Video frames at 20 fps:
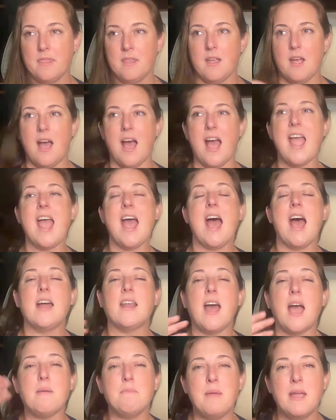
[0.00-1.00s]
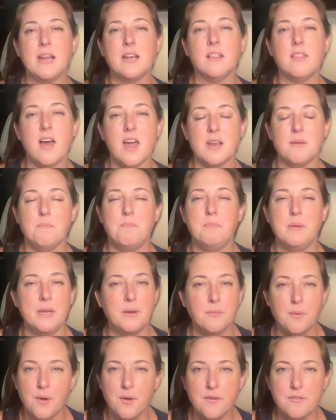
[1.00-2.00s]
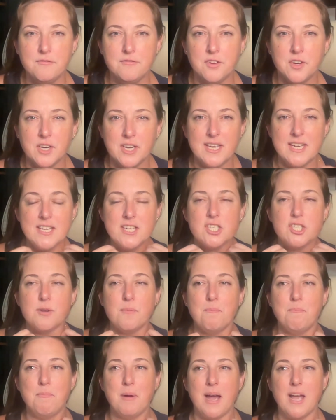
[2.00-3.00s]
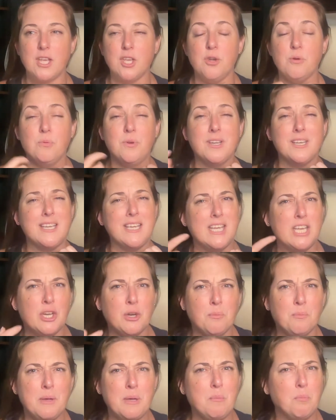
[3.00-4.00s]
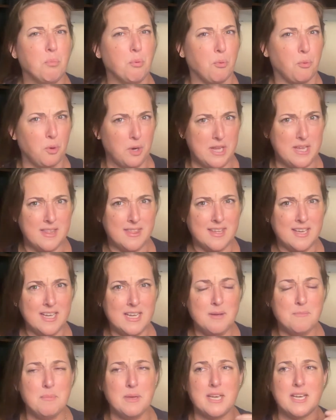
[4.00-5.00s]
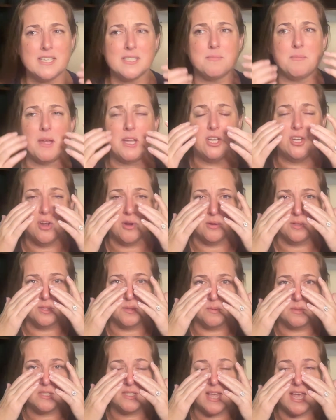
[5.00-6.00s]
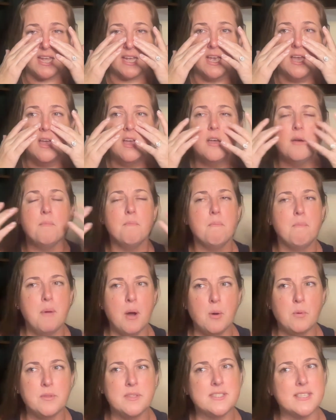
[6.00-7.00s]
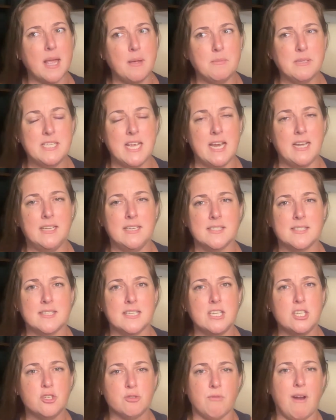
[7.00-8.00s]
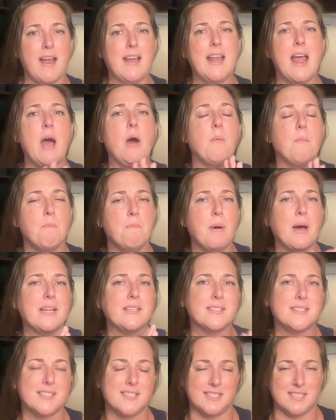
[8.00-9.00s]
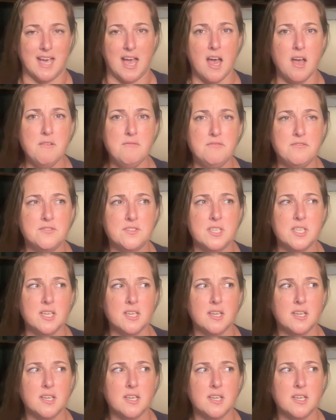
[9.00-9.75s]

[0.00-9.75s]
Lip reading: I made a lot of B-roll footage, but you could hear me breathing because my nose was, like, both simultaneously dried out but stuffed.